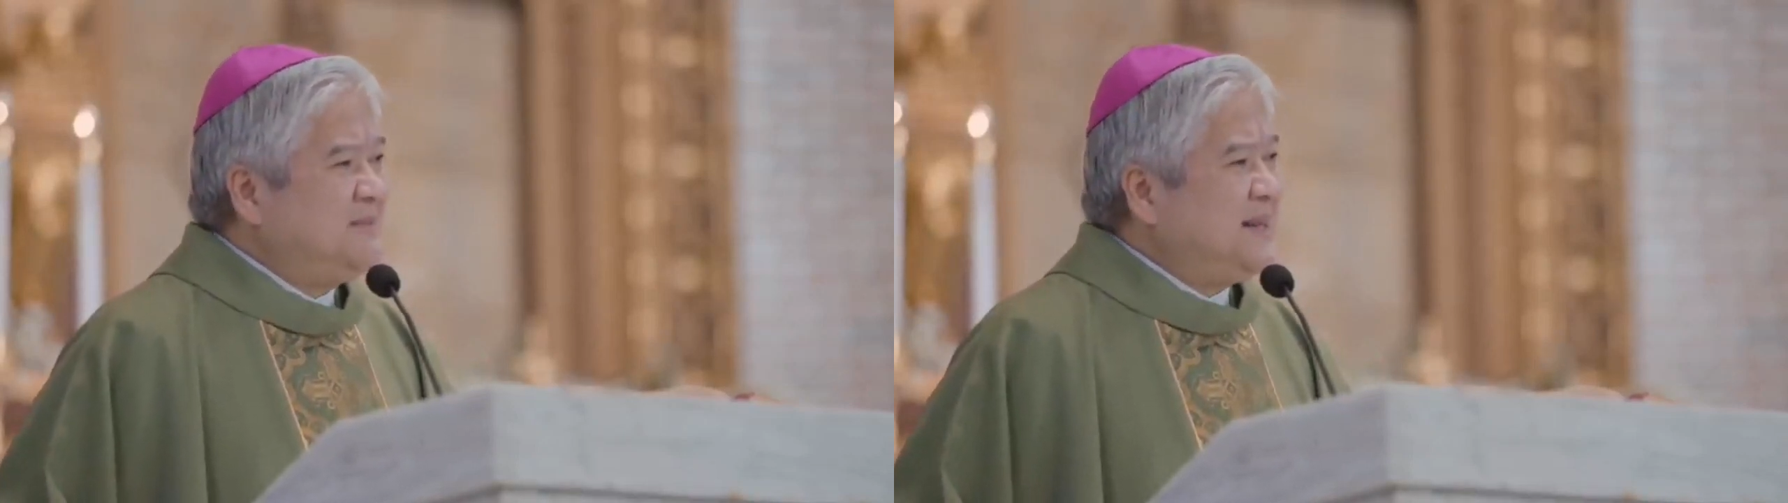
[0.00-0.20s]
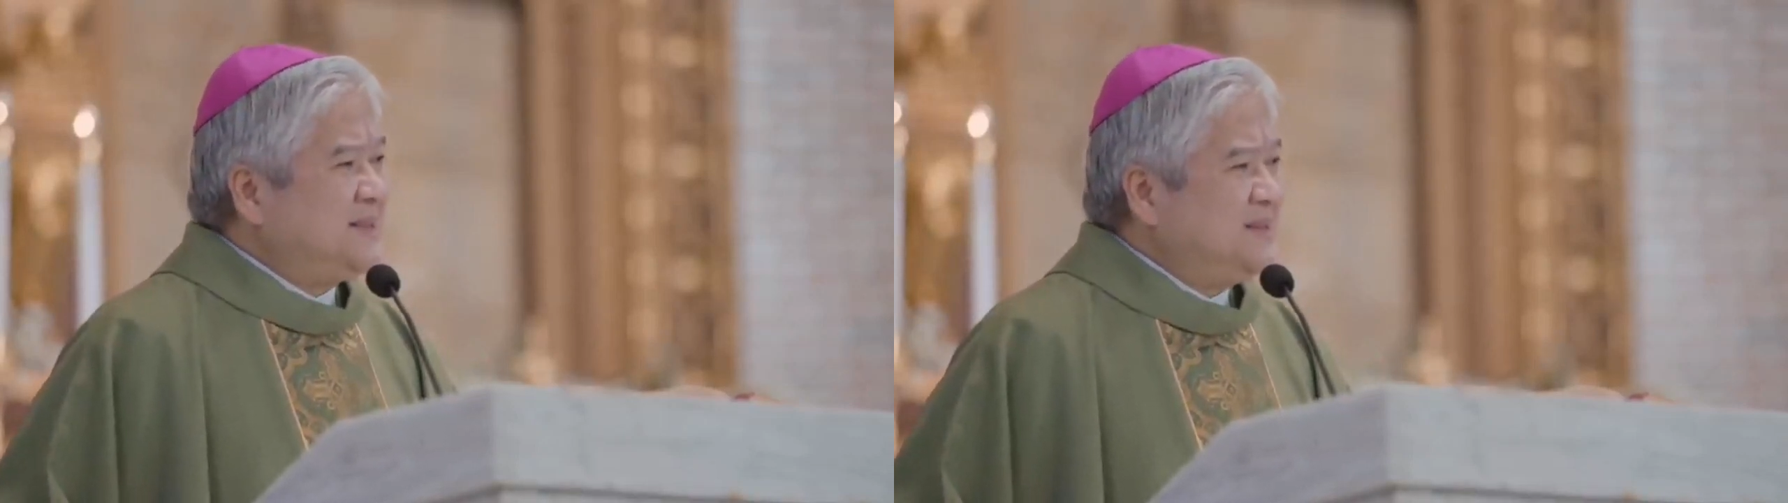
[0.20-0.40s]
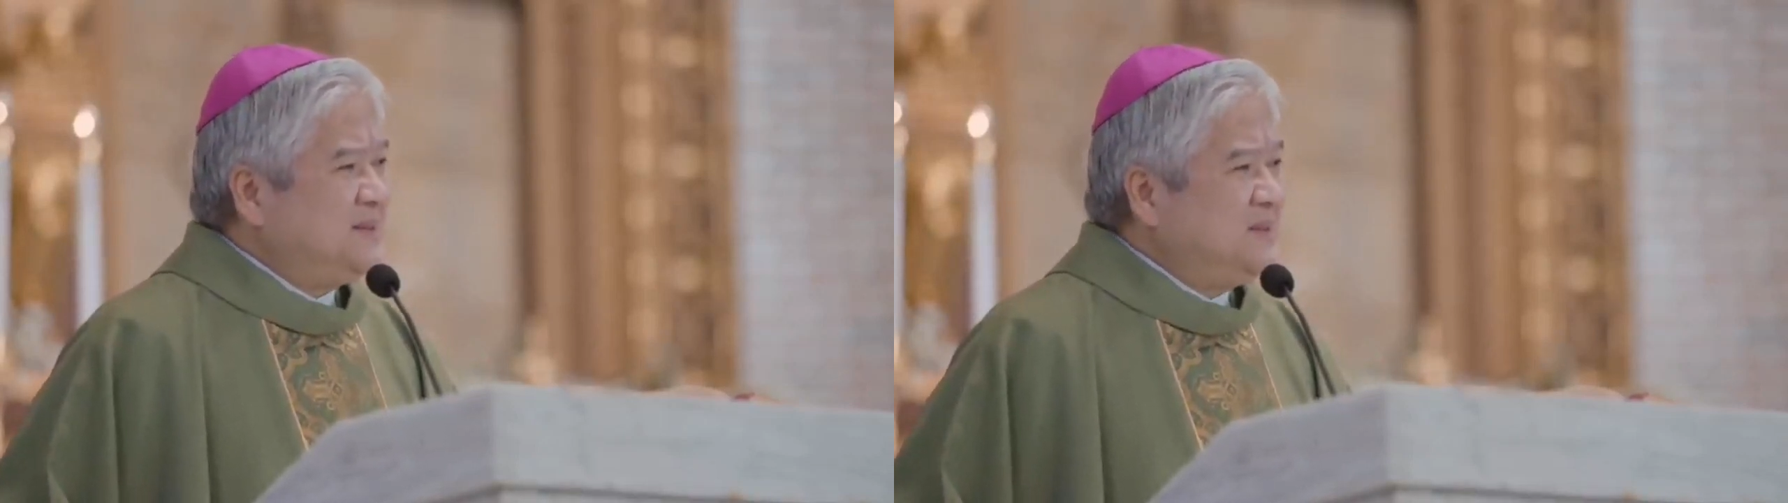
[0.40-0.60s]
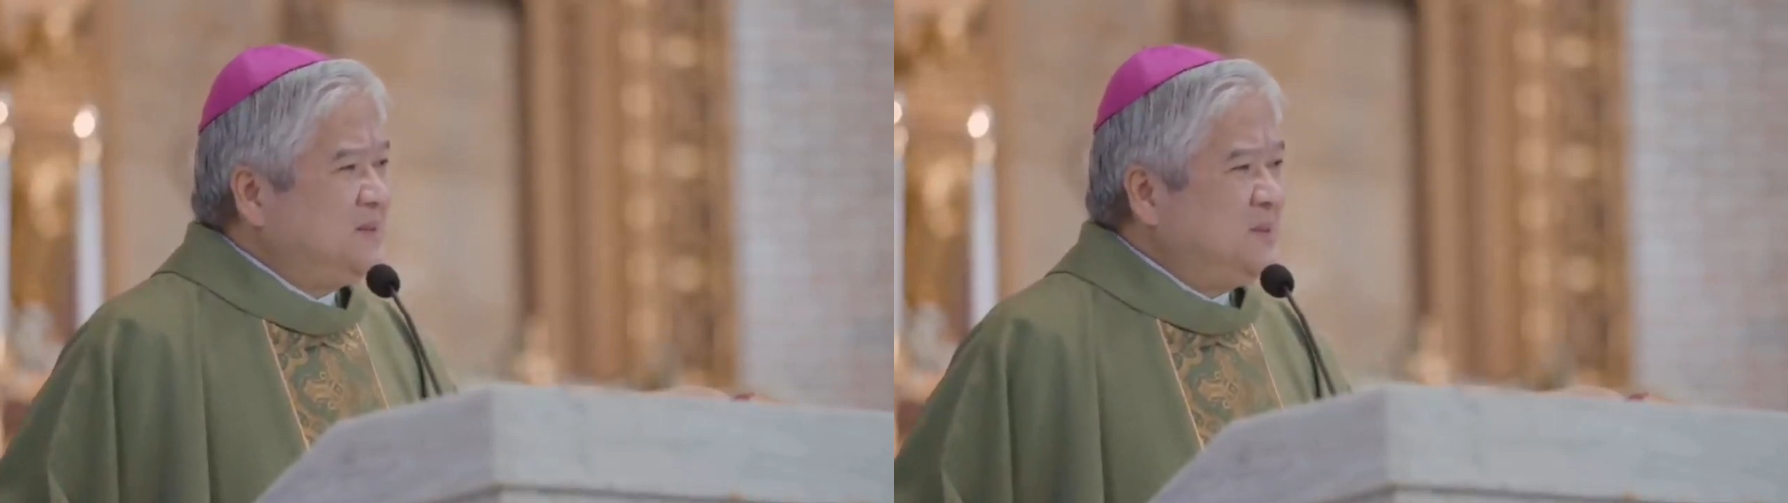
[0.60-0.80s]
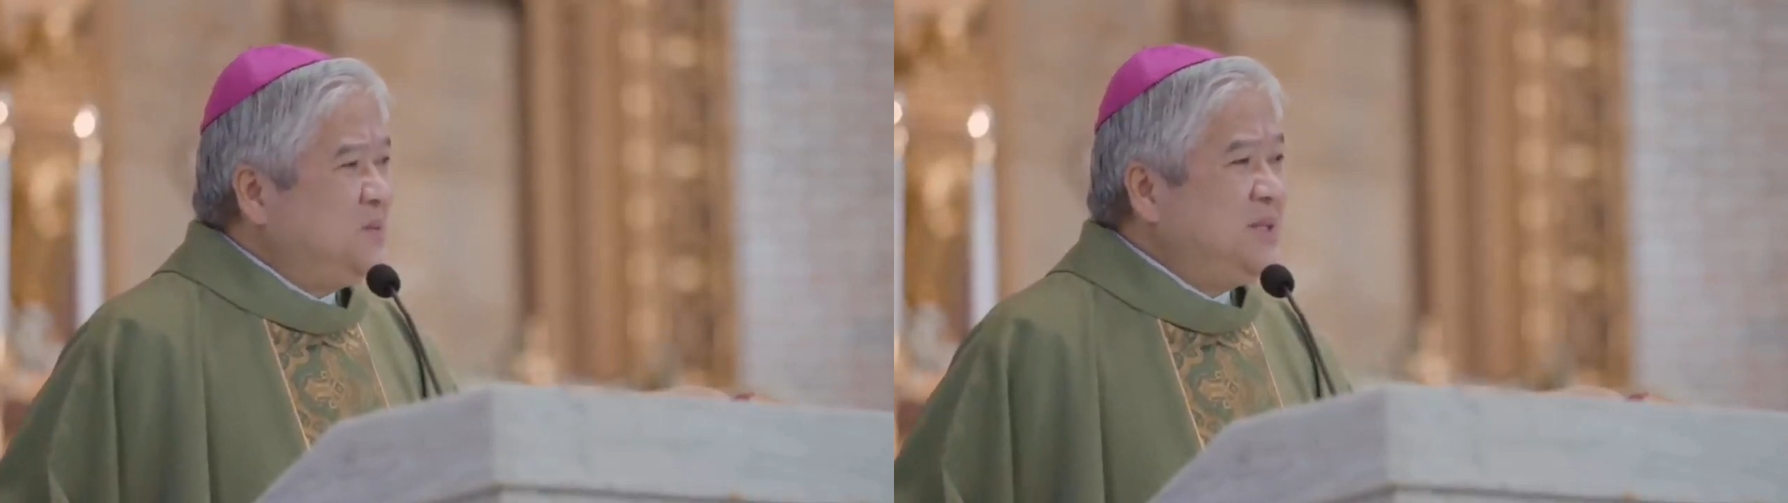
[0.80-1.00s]
but
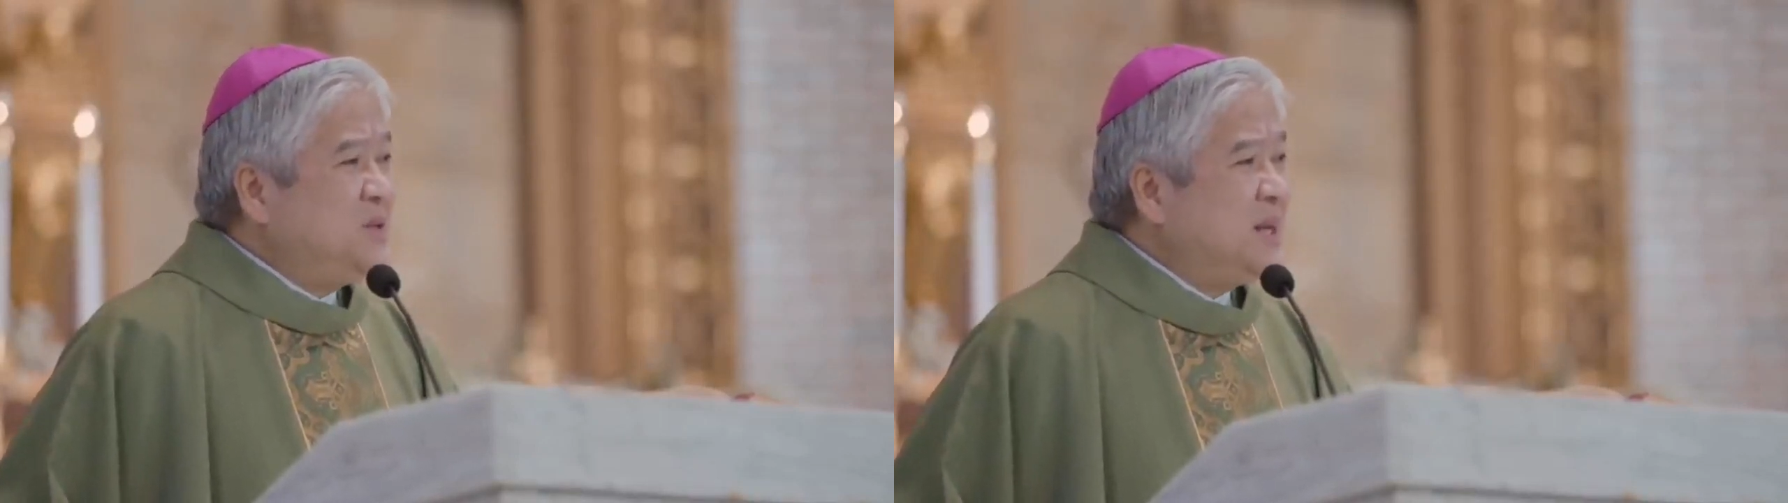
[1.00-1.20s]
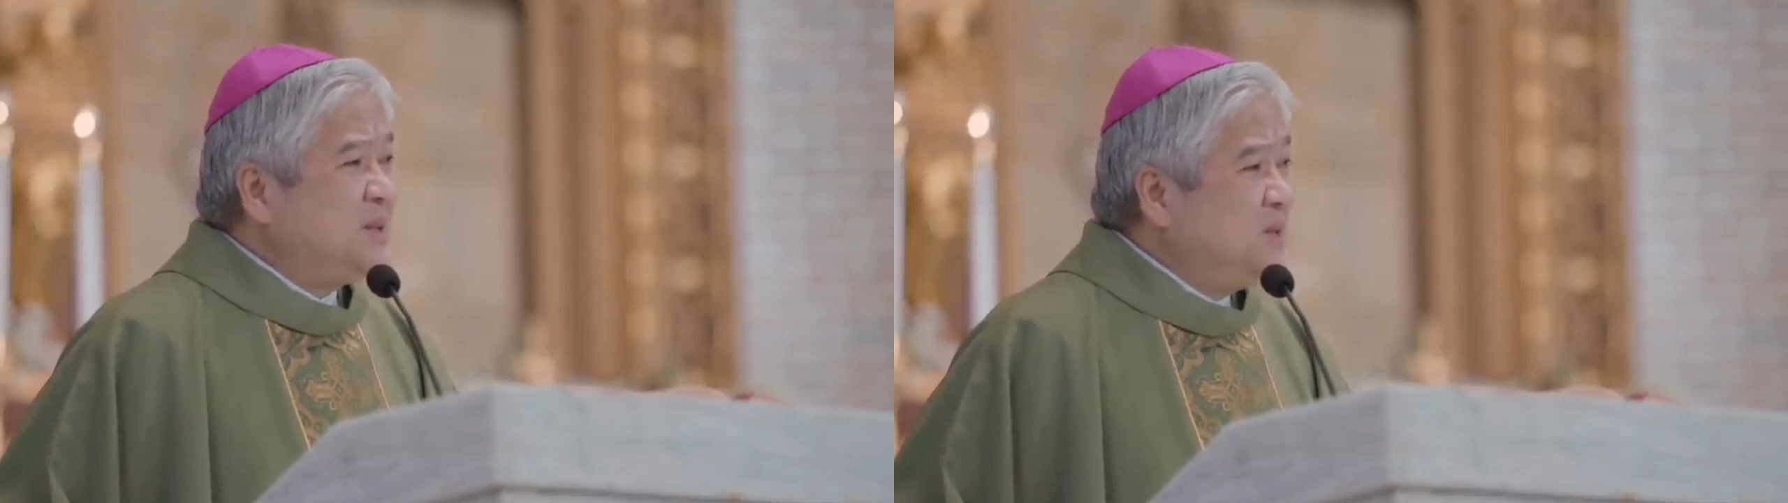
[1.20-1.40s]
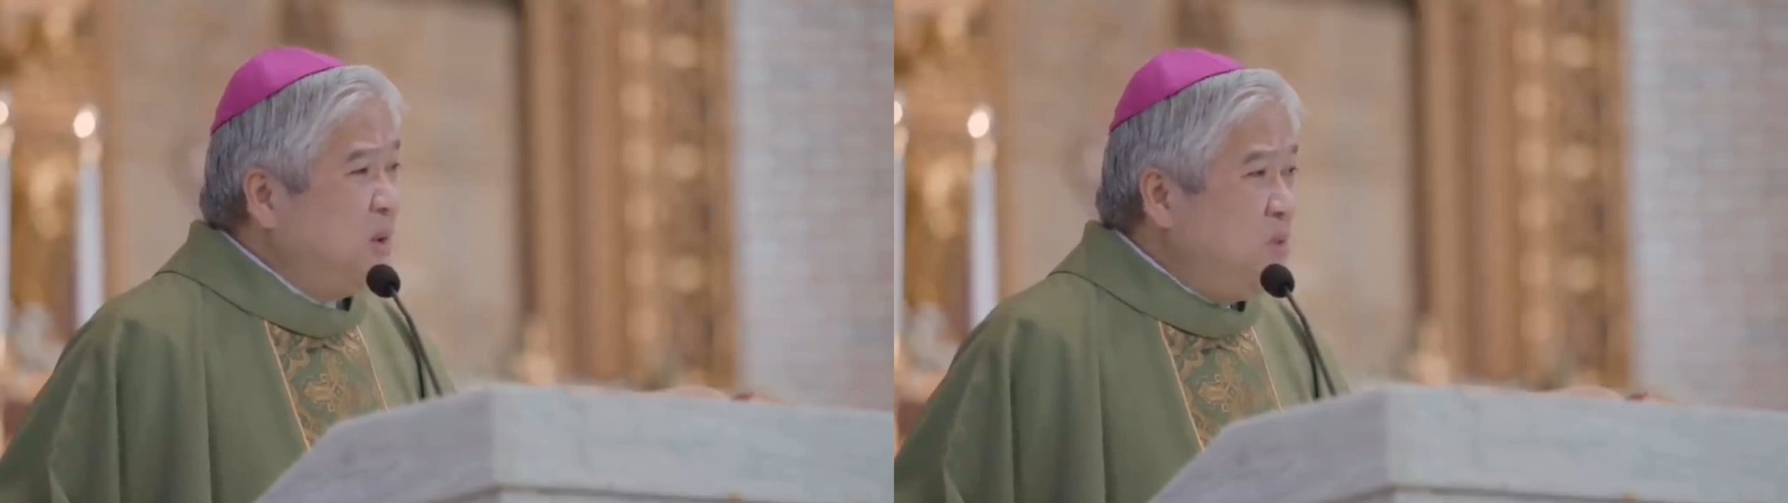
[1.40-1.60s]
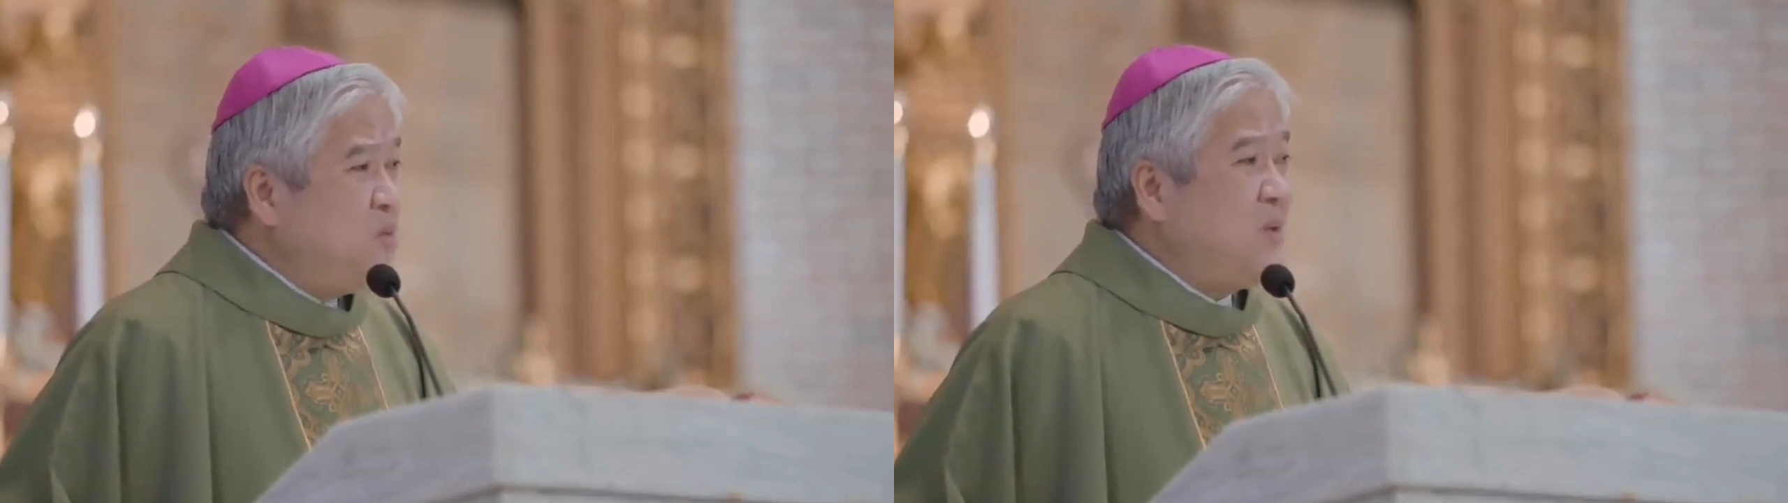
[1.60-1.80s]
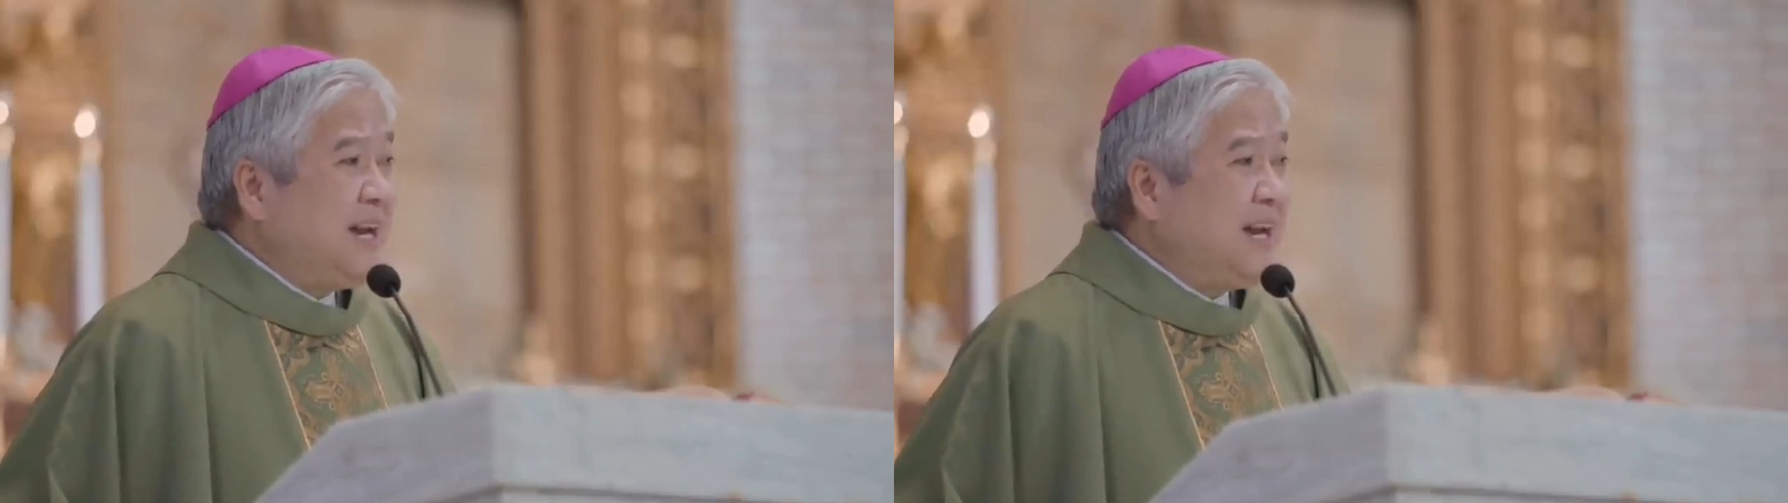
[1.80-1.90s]
we do not know